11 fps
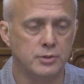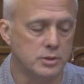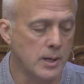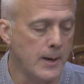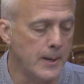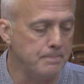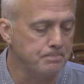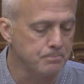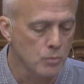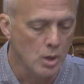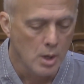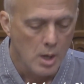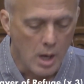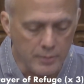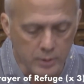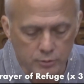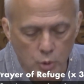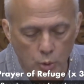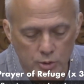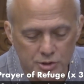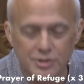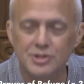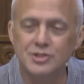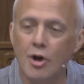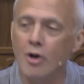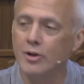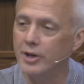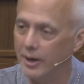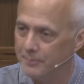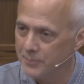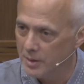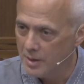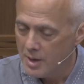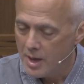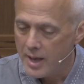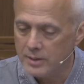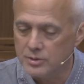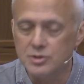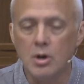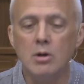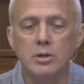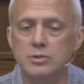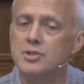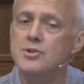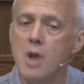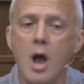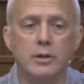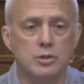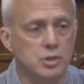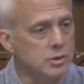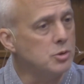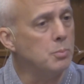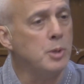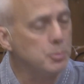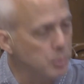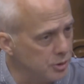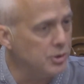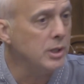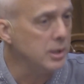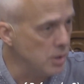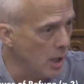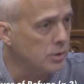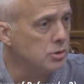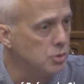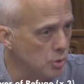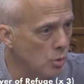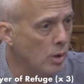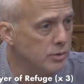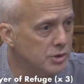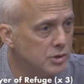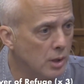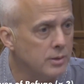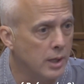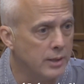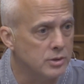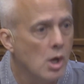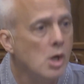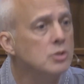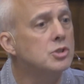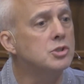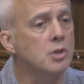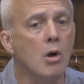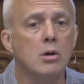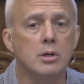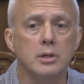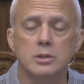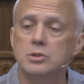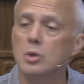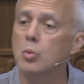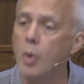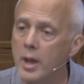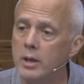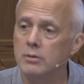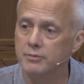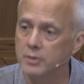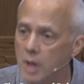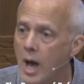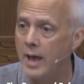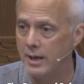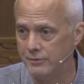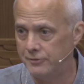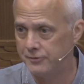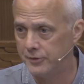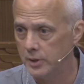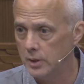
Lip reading: the time. And then, of course, the Sangha. And Sangha is not just the people sitting next to you on Sundays. Sangha is a way of life